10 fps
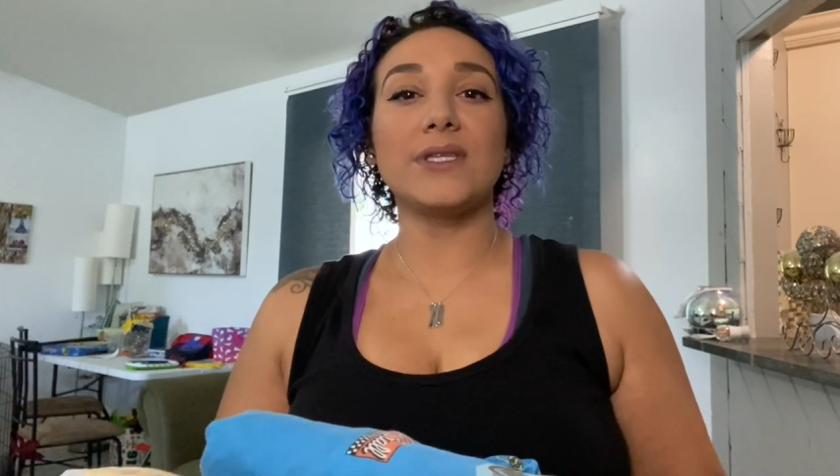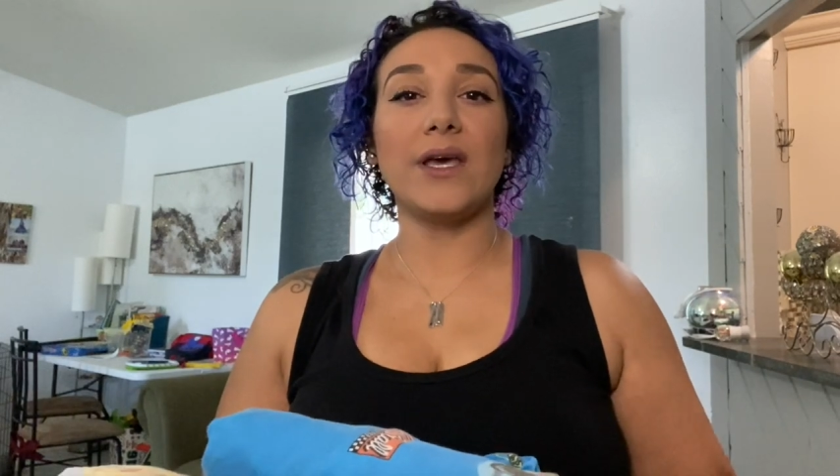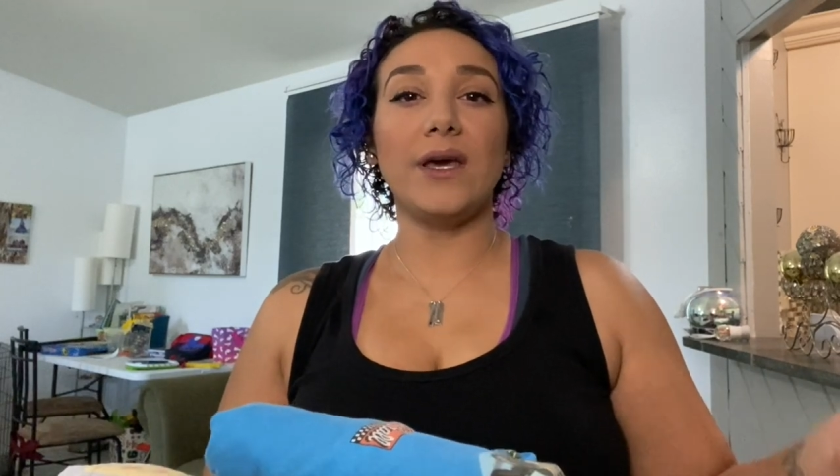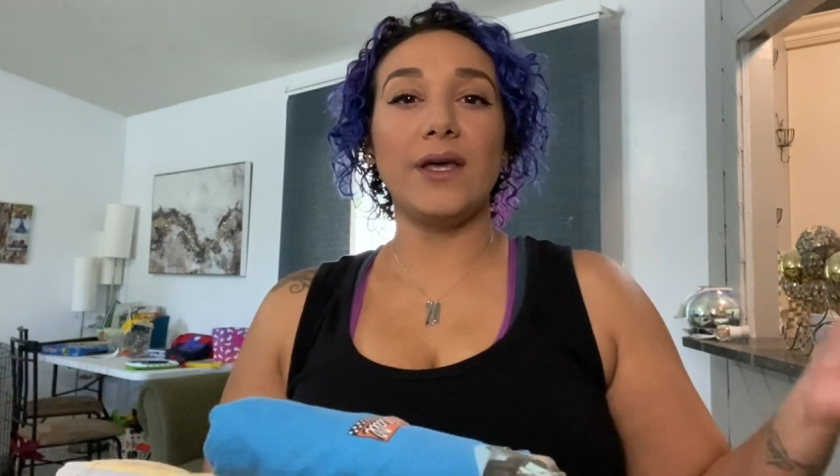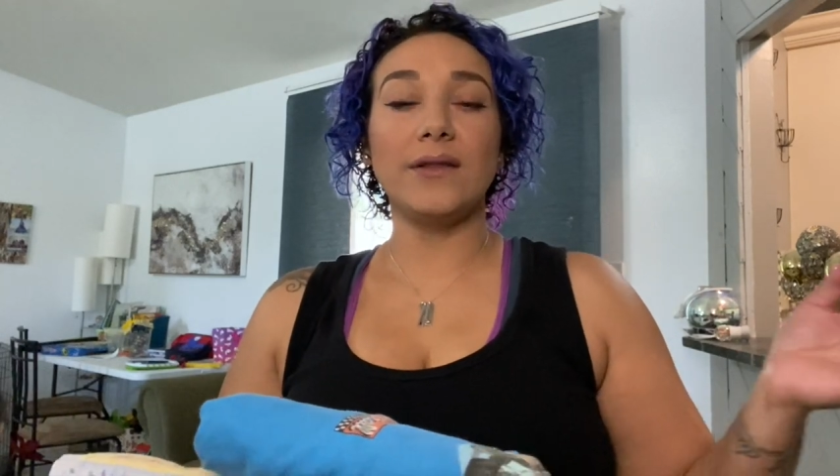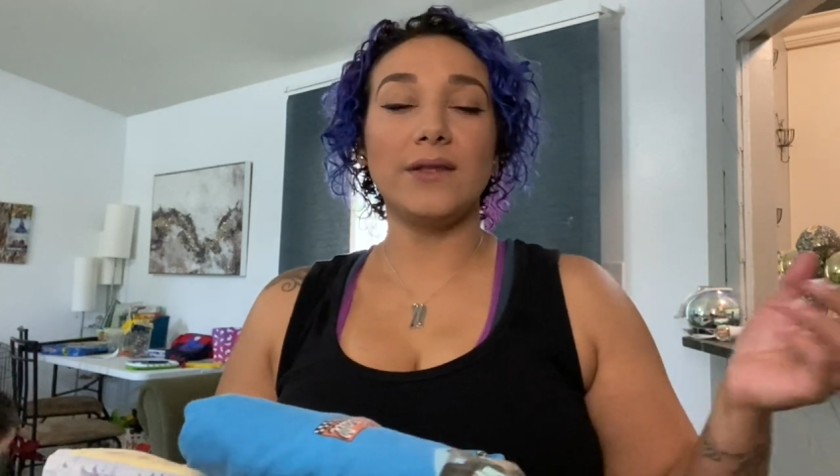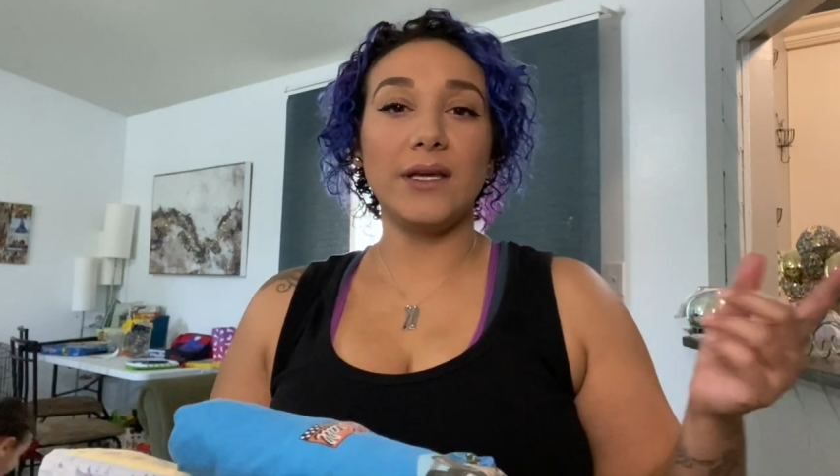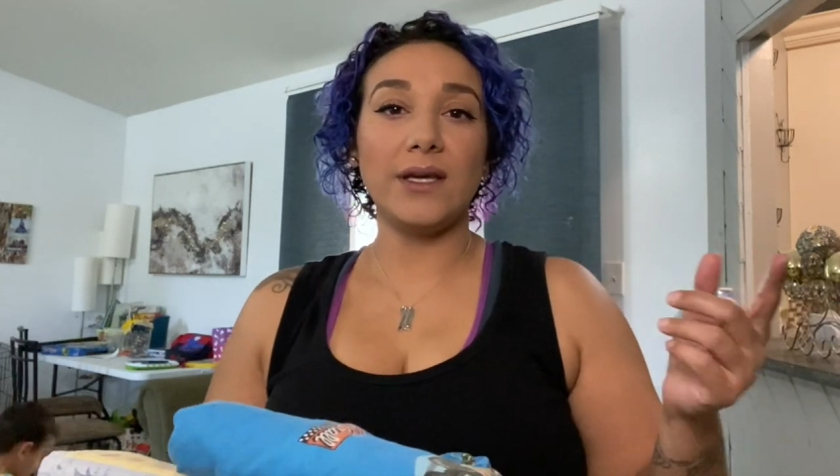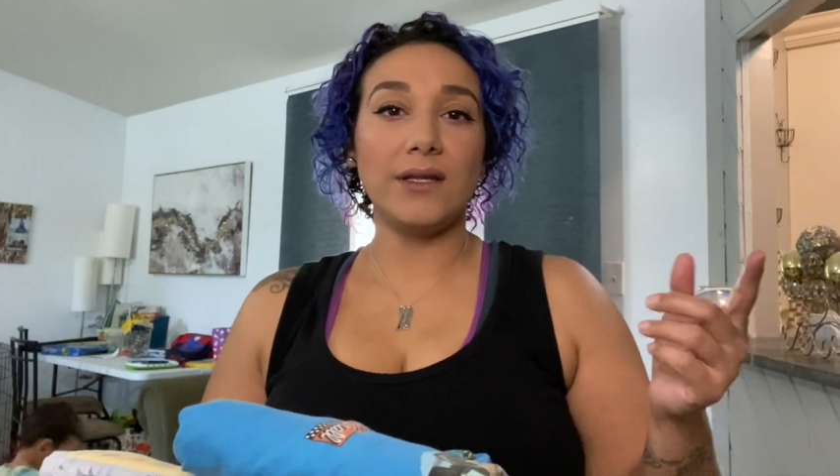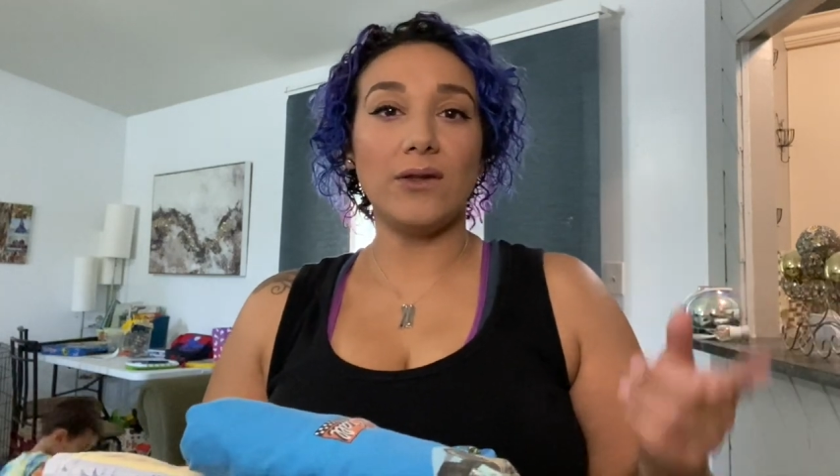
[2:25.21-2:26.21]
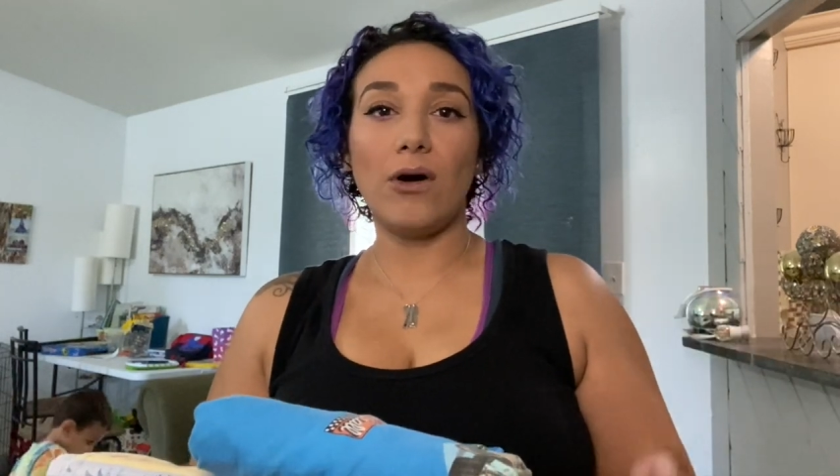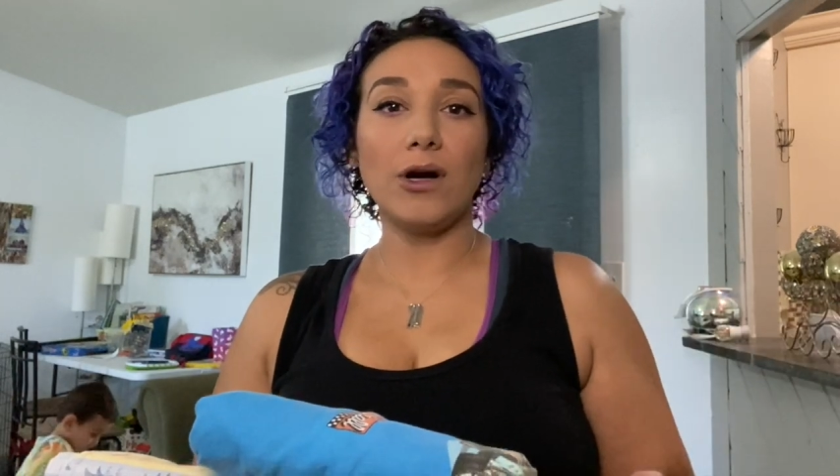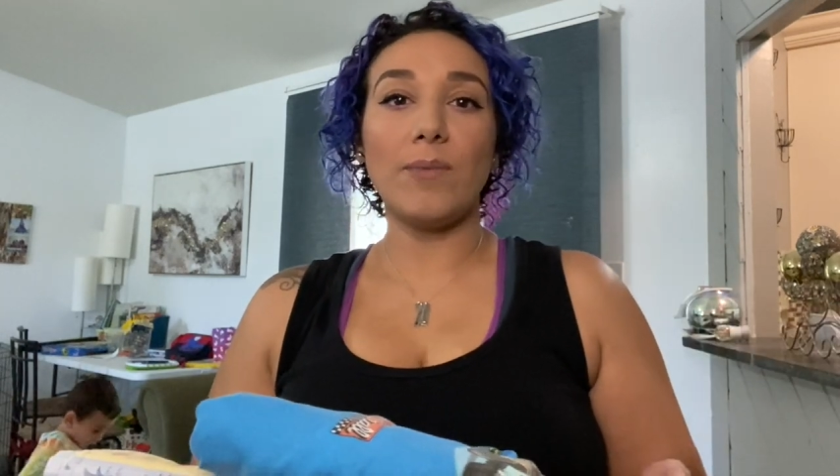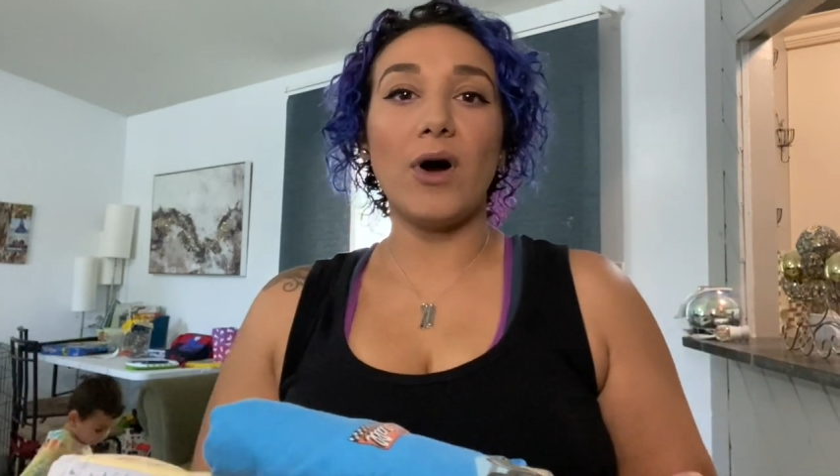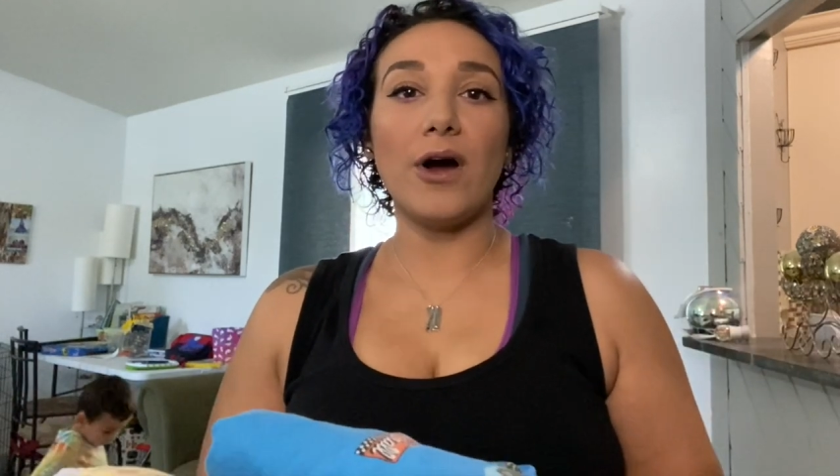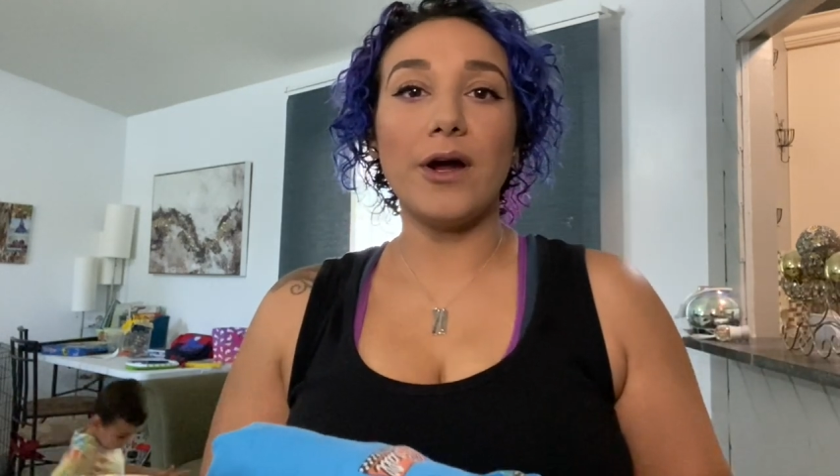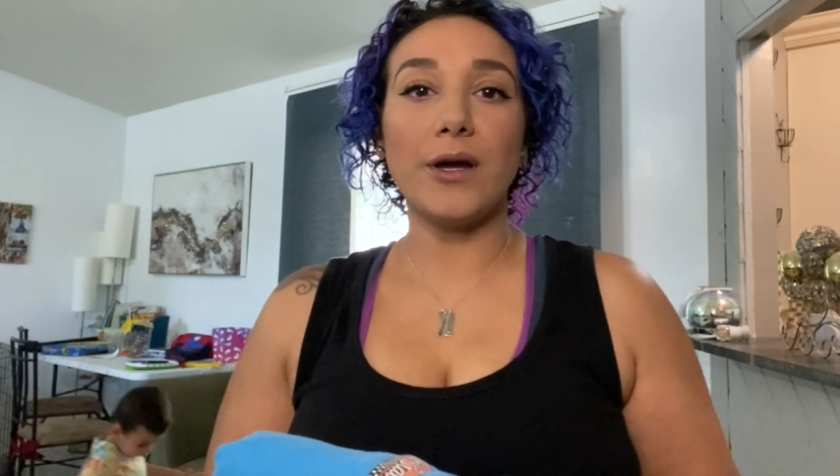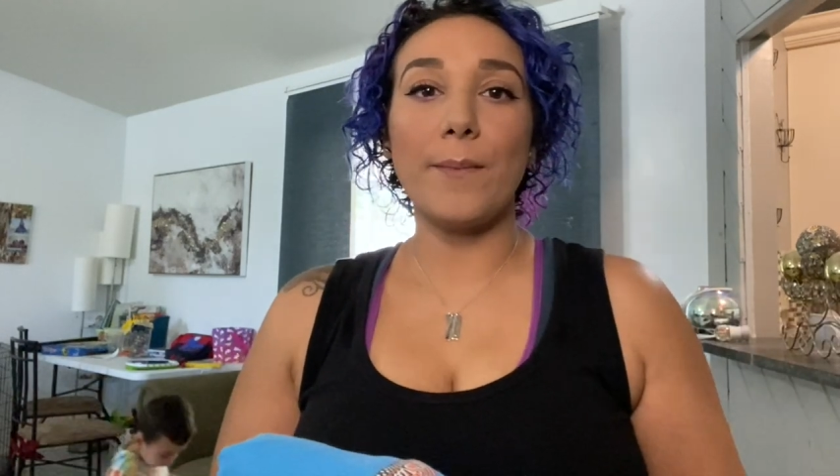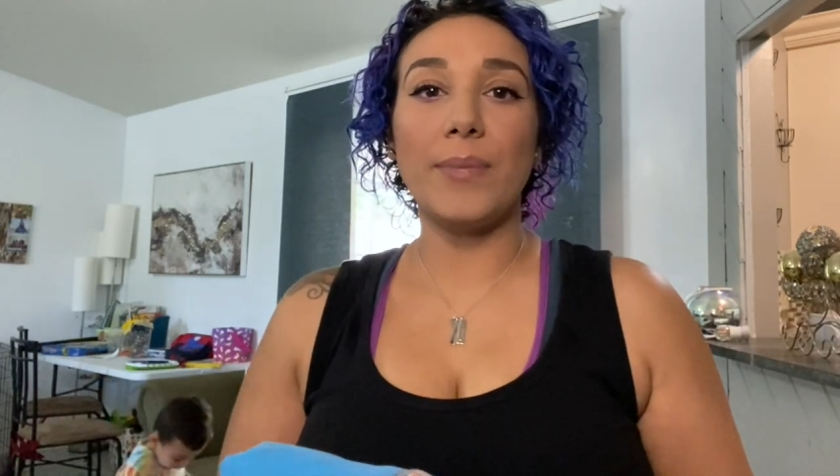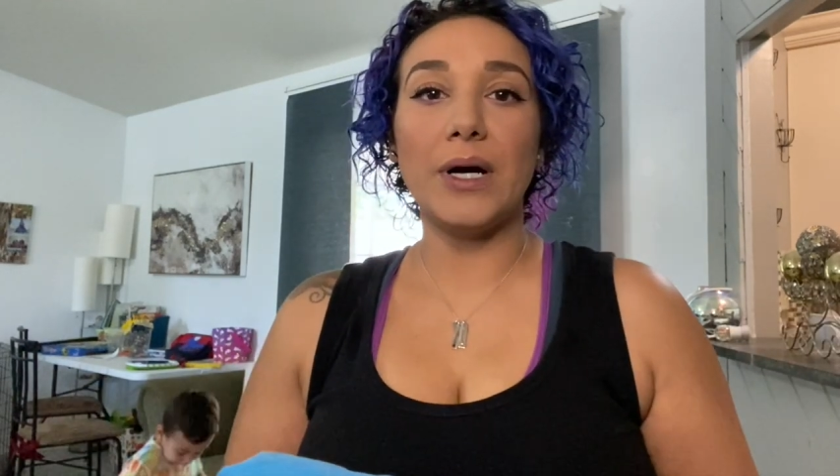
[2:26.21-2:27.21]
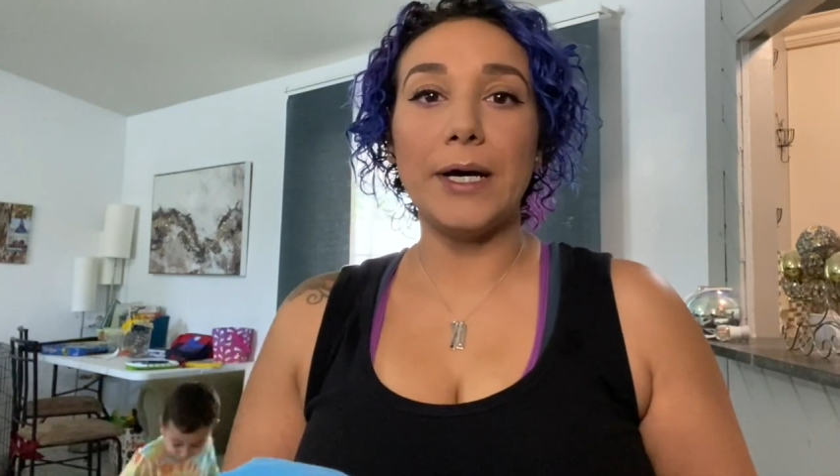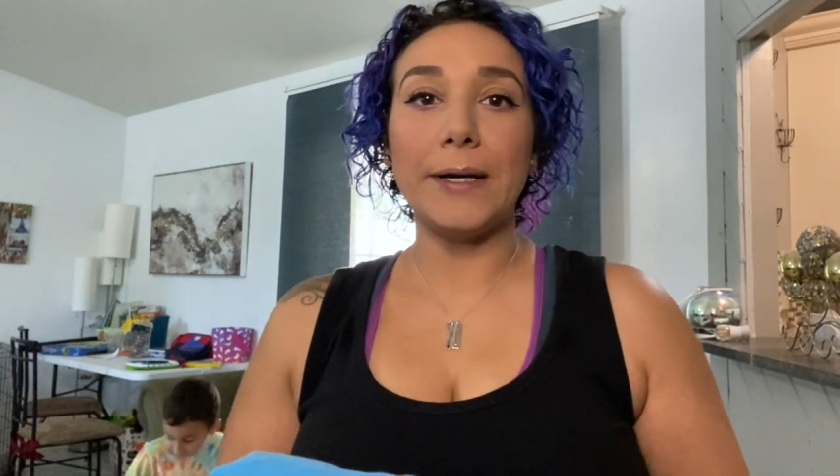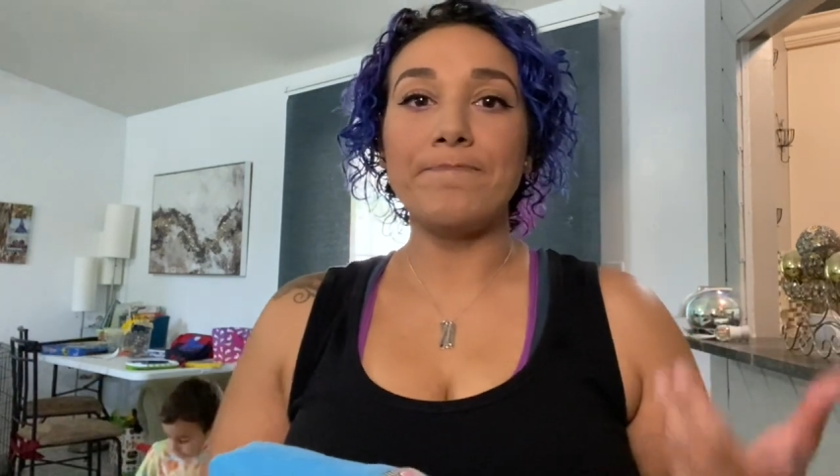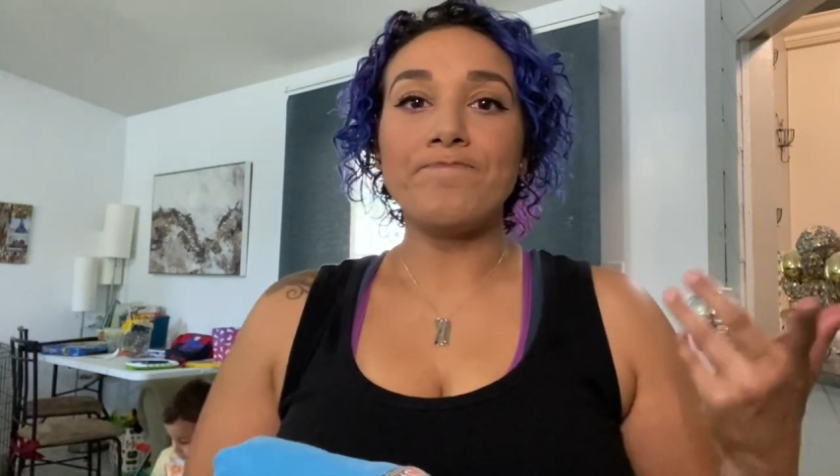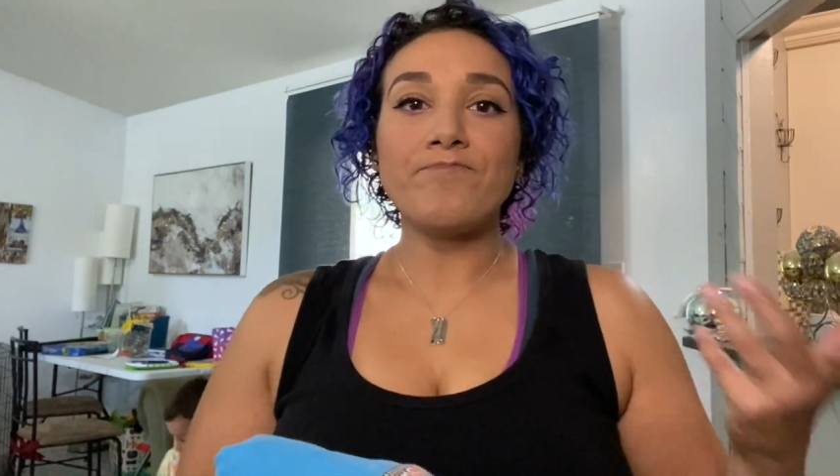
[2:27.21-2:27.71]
in the dog park, but